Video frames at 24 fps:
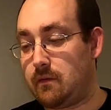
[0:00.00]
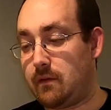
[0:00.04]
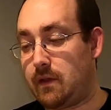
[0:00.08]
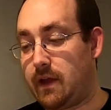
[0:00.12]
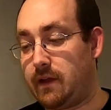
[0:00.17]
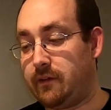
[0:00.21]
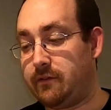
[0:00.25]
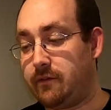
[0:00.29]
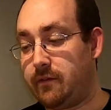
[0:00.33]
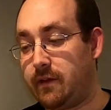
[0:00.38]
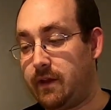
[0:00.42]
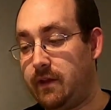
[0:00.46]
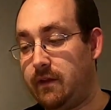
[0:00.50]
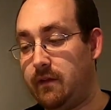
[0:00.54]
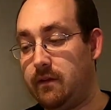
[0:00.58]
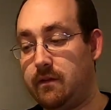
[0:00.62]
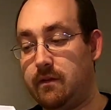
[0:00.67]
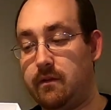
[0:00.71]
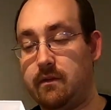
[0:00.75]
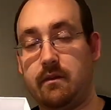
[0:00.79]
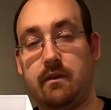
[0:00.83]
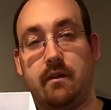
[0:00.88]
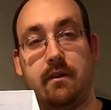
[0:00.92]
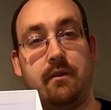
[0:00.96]
Lastly,
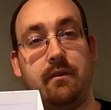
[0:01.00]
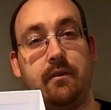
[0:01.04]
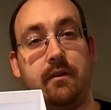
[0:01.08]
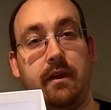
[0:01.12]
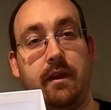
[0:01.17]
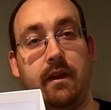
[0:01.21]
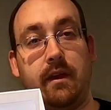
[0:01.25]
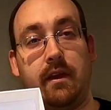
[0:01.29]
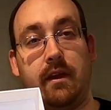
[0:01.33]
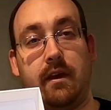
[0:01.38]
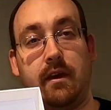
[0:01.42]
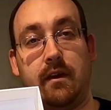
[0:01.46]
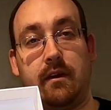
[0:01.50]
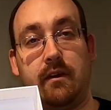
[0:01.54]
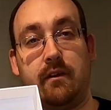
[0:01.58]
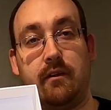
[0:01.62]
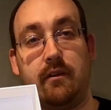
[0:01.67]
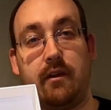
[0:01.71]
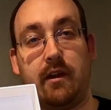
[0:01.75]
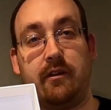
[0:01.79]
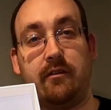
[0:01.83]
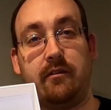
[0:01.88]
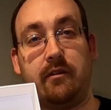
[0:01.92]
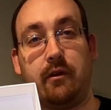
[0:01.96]
the
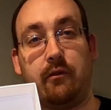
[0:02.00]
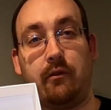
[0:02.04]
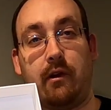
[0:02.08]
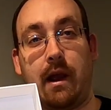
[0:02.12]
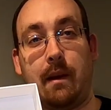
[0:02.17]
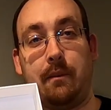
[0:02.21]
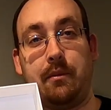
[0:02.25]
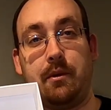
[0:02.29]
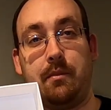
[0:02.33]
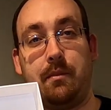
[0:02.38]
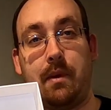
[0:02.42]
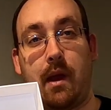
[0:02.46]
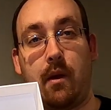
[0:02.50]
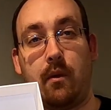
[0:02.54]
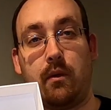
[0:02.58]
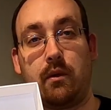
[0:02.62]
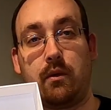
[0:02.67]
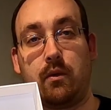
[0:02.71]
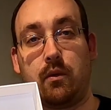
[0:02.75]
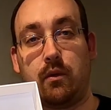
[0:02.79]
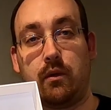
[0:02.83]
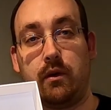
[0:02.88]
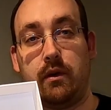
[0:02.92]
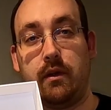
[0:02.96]
nicely wrapped power
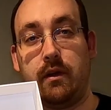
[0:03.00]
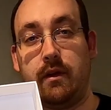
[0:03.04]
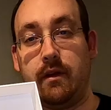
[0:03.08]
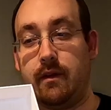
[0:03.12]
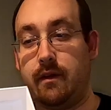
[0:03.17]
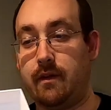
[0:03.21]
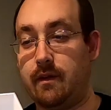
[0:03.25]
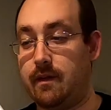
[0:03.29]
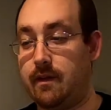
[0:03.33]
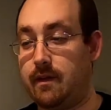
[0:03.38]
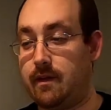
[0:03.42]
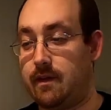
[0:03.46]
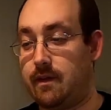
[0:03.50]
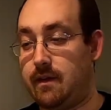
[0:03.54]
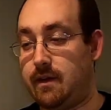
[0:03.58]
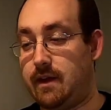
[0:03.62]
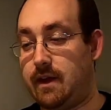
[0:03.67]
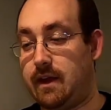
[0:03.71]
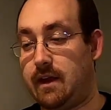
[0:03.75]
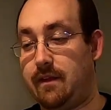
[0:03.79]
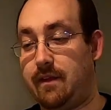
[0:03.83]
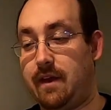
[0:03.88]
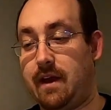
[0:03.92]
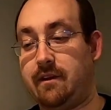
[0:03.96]
cord,
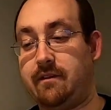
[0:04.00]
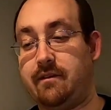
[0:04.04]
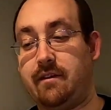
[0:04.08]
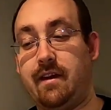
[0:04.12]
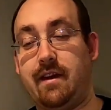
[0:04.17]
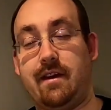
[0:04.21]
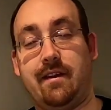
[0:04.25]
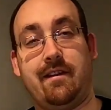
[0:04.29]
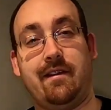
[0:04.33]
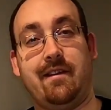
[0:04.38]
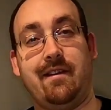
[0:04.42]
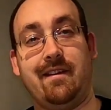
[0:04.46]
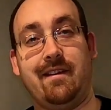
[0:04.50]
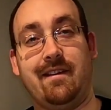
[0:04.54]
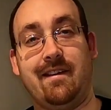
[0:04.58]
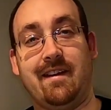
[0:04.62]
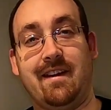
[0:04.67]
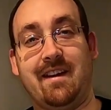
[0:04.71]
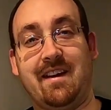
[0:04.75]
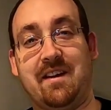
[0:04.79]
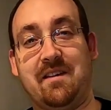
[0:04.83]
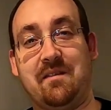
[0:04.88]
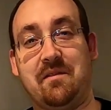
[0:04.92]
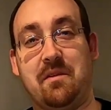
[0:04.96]
and that's it.
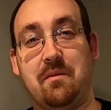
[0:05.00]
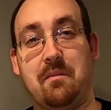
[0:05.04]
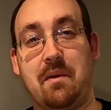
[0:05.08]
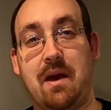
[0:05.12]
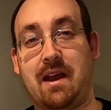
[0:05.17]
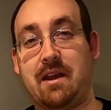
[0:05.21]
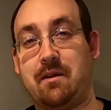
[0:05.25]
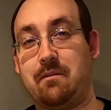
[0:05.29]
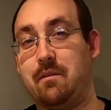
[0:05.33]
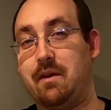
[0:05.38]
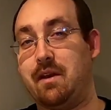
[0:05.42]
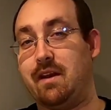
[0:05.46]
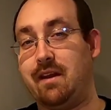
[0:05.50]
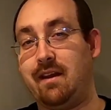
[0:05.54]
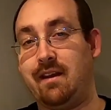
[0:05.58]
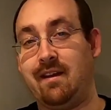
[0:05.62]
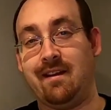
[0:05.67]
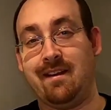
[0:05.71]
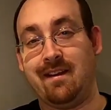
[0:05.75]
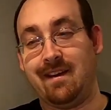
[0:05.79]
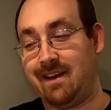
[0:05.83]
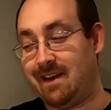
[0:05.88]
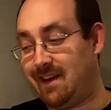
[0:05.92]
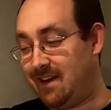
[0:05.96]
The Mac
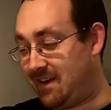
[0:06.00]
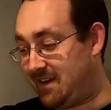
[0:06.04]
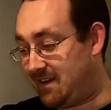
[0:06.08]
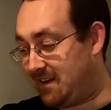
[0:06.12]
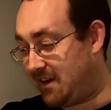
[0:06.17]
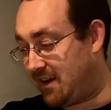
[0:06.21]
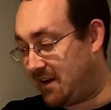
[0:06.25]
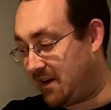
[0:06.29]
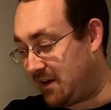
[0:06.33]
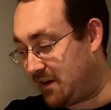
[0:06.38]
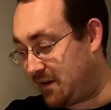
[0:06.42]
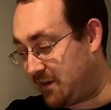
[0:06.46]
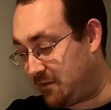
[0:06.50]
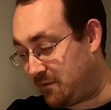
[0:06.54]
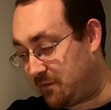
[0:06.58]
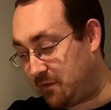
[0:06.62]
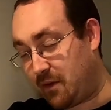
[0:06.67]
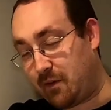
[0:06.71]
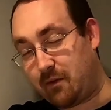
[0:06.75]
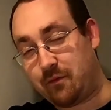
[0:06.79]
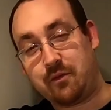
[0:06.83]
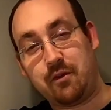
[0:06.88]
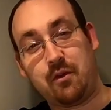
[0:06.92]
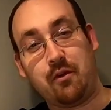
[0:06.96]
Mini
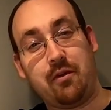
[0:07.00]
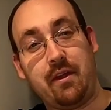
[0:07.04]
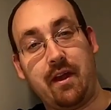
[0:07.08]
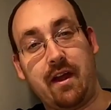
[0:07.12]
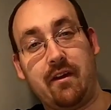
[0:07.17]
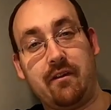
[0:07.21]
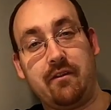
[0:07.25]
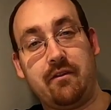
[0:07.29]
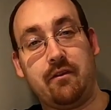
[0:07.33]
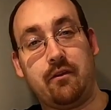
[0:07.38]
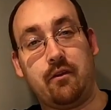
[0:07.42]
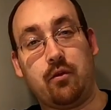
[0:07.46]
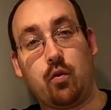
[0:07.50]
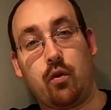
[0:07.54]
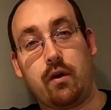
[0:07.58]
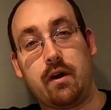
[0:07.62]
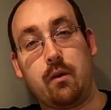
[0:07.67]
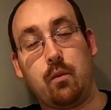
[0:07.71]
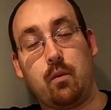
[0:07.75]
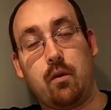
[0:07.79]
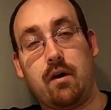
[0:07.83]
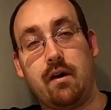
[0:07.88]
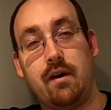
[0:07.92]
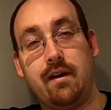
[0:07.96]
of
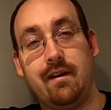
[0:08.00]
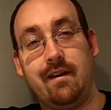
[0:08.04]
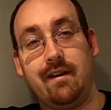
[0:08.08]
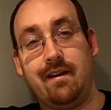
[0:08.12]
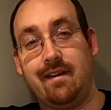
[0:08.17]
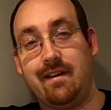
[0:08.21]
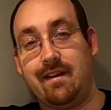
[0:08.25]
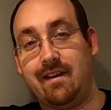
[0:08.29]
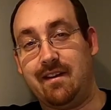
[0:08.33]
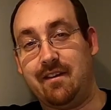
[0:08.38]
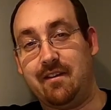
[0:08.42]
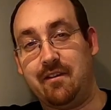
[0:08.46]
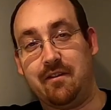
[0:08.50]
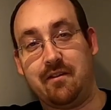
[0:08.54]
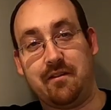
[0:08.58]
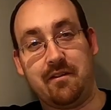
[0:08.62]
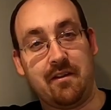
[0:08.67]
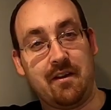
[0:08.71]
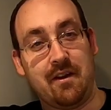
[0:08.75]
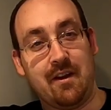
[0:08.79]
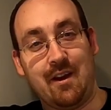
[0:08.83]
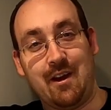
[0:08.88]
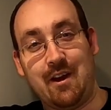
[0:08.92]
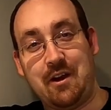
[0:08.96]
2021
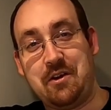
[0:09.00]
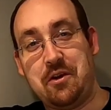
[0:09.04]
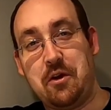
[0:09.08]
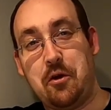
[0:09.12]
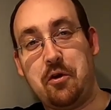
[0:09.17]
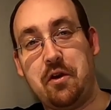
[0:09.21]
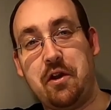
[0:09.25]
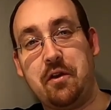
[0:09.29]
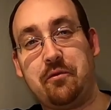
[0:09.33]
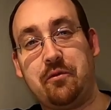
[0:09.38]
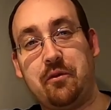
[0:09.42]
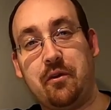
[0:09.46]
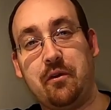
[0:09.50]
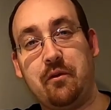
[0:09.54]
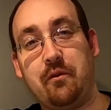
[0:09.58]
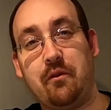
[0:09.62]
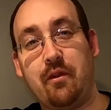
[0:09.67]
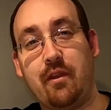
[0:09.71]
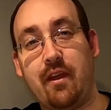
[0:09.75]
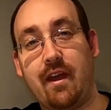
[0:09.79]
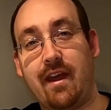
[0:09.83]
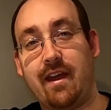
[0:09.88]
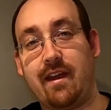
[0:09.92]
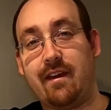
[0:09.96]
is no
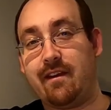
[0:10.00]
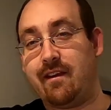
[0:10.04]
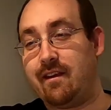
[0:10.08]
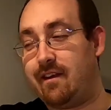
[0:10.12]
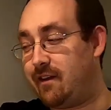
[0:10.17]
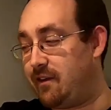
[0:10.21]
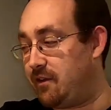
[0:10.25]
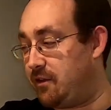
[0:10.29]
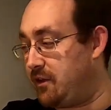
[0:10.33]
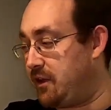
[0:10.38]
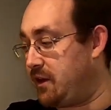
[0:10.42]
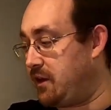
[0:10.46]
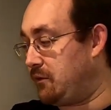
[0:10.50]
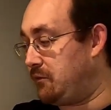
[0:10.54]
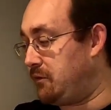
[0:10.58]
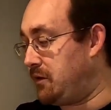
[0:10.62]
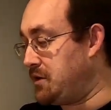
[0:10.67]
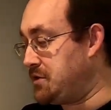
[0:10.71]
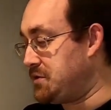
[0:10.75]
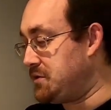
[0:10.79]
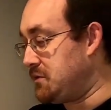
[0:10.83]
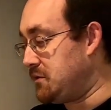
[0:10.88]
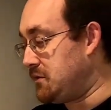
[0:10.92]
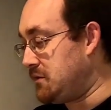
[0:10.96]
different than the
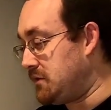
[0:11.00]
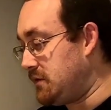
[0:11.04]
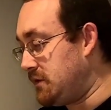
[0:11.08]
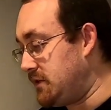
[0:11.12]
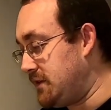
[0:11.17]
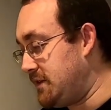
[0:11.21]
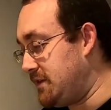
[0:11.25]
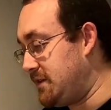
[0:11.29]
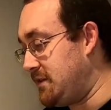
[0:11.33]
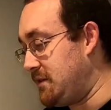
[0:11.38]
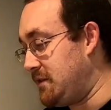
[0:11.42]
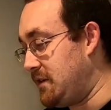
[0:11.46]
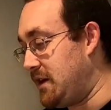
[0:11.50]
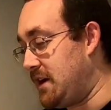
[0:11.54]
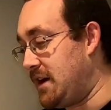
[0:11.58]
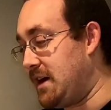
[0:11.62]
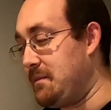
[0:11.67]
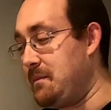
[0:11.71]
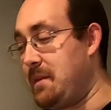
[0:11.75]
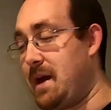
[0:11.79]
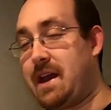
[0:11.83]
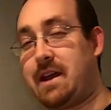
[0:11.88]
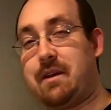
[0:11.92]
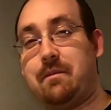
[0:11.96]
original
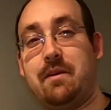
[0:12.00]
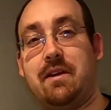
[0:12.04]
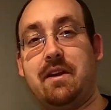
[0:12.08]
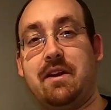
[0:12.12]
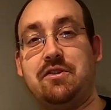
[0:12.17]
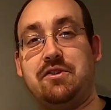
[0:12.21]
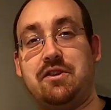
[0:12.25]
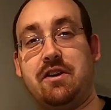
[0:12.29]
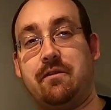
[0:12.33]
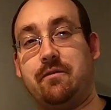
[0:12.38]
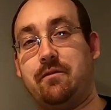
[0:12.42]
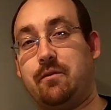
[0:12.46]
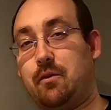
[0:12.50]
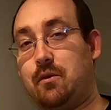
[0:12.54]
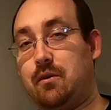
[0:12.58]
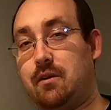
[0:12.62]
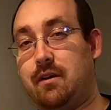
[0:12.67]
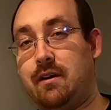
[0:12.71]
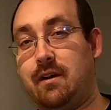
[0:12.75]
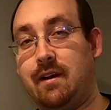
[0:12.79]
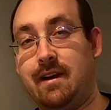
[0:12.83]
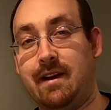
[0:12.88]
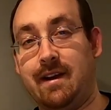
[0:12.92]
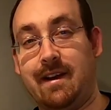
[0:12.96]
Mac Mini
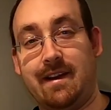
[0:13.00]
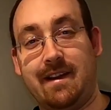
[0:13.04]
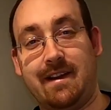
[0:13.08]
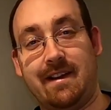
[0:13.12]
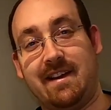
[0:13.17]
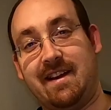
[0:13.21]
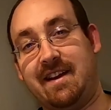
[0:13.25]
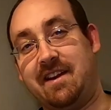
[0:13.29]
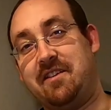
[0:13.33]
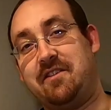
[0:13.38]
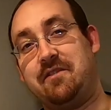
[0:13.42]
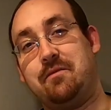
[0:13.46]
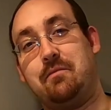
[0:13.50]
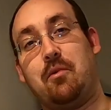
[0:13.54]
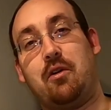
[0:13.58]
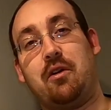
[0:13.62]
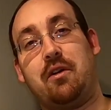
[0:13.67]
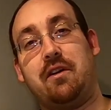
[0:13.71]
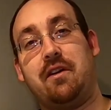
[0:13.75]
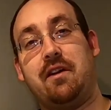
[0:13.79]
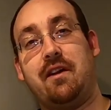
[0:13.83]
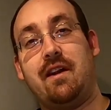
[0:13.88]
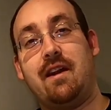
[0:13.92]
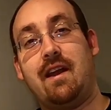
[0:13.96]
G4. It's
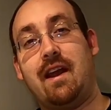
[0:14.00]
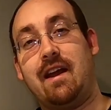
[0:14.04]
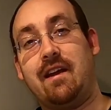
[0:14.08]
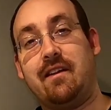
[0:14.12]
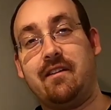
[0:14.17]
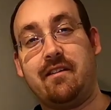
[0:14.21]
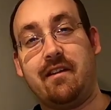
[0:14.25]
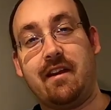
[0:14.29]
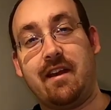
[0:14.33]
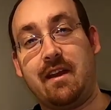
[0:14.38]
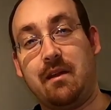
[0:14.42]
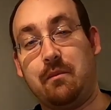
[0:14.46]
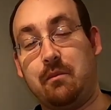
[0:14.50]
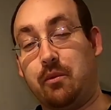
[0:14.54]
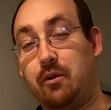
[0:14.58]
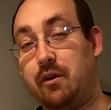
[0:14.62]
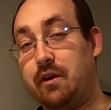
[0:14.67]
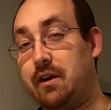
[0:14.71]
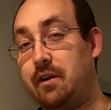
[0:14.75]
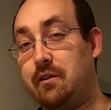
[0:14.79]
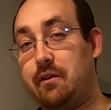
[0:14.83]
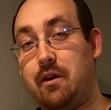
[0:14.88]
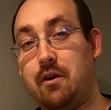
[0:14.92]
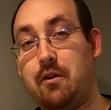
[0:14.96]
marketed as a
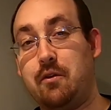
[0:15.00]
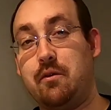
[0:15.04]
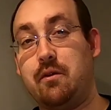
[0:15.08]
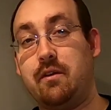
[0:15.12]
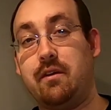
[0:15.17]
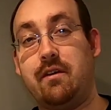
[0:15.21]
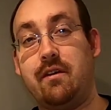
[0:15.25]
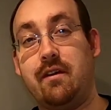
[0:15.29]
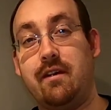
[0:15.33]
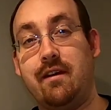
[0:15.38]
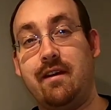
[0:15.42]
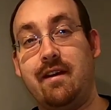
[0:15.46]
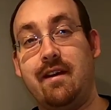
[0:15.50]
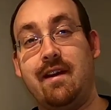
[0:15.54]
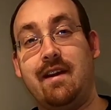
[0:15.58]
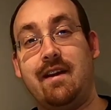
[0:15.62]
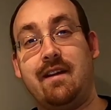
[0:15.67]
bring your own